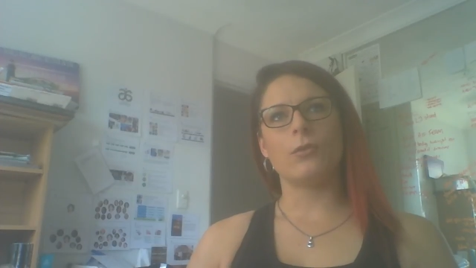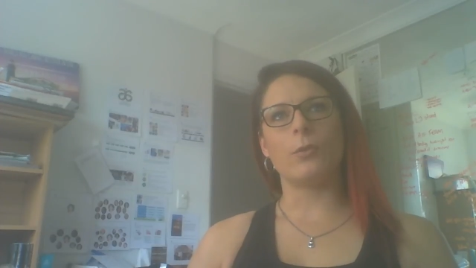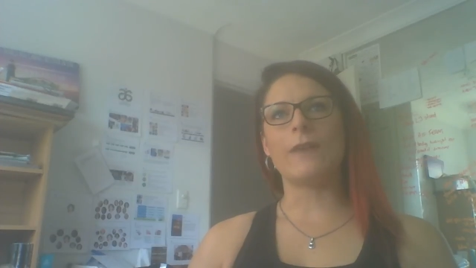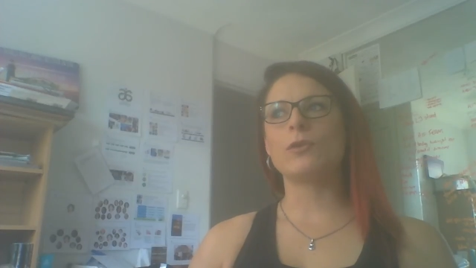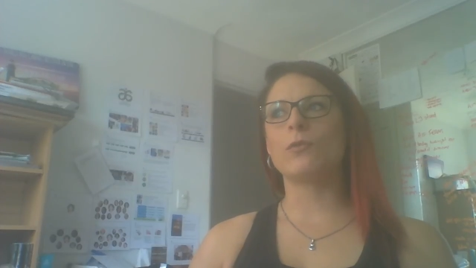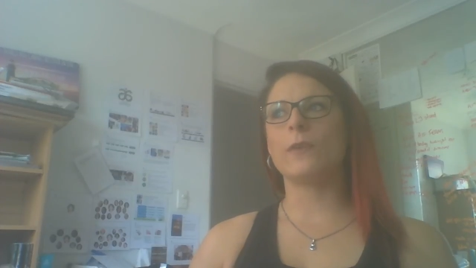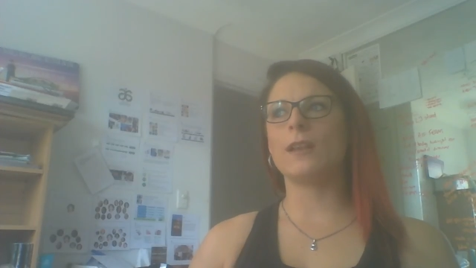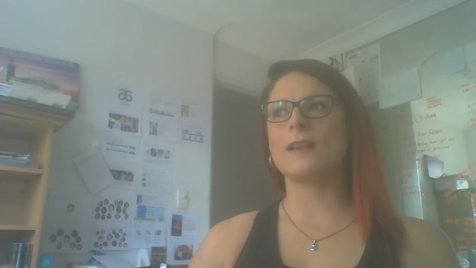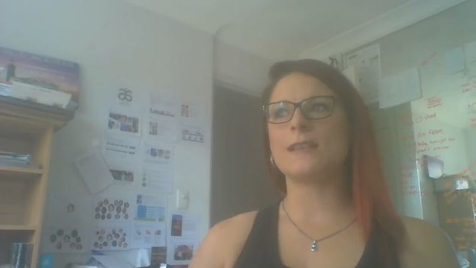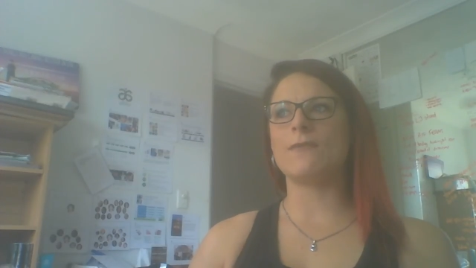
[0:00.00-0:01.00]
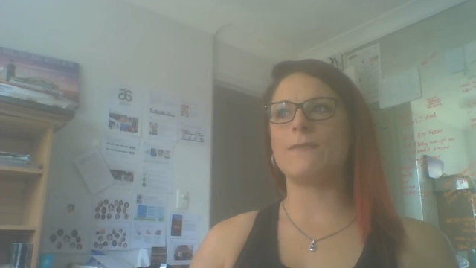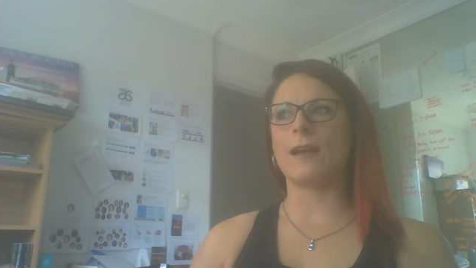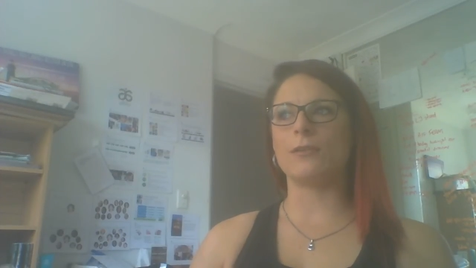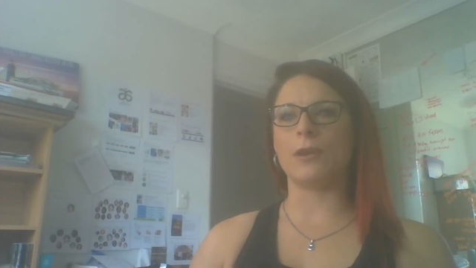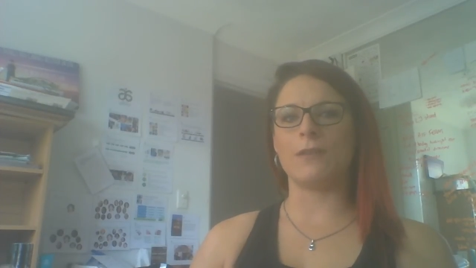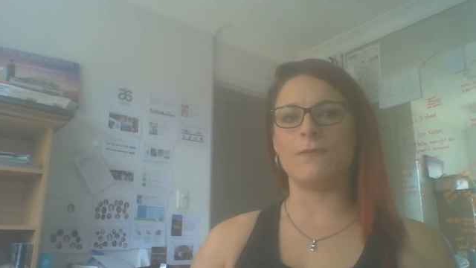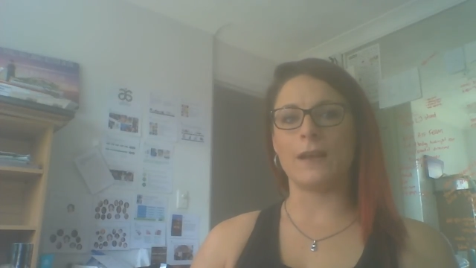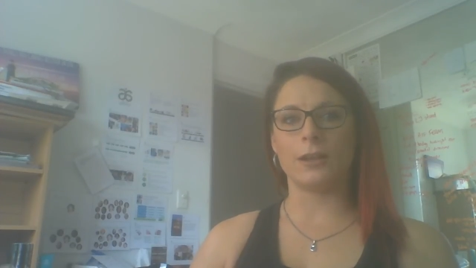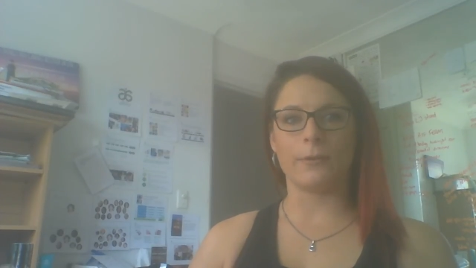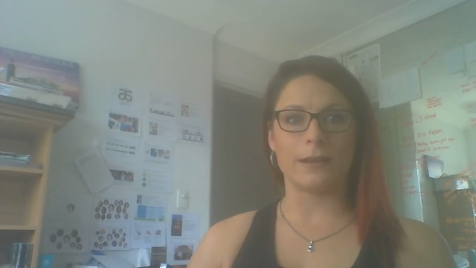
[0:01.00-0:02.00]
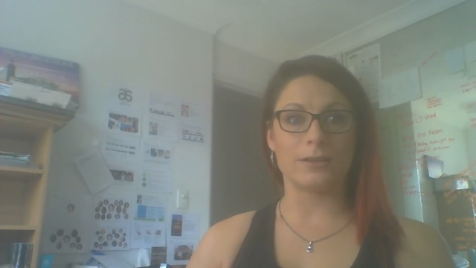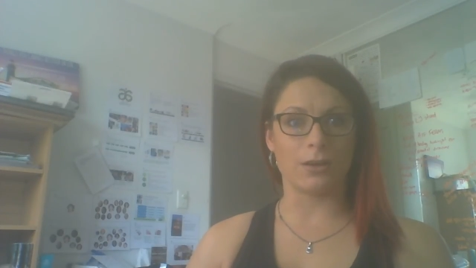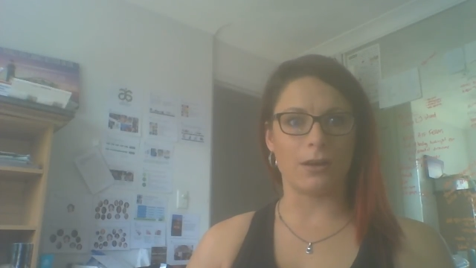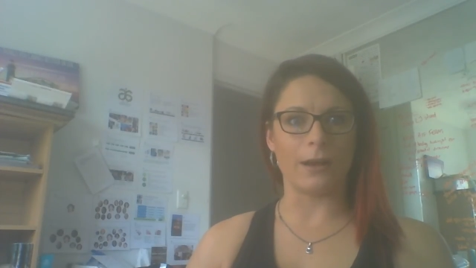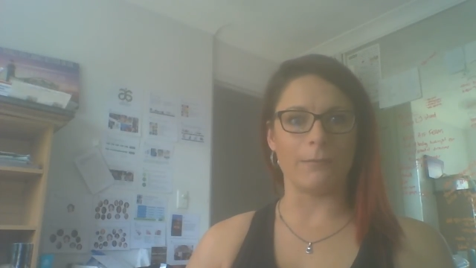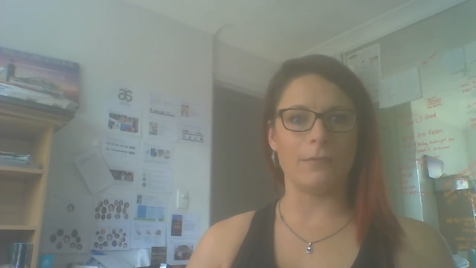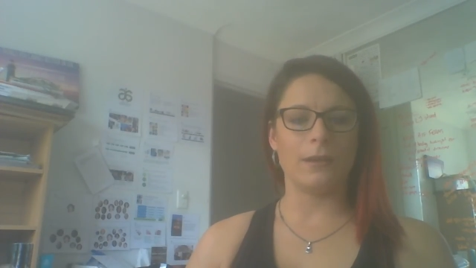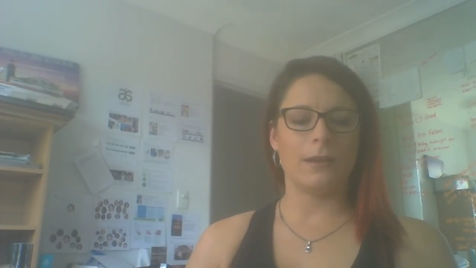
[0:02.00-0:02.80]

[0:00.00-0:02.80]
We have to realise our value and value our time.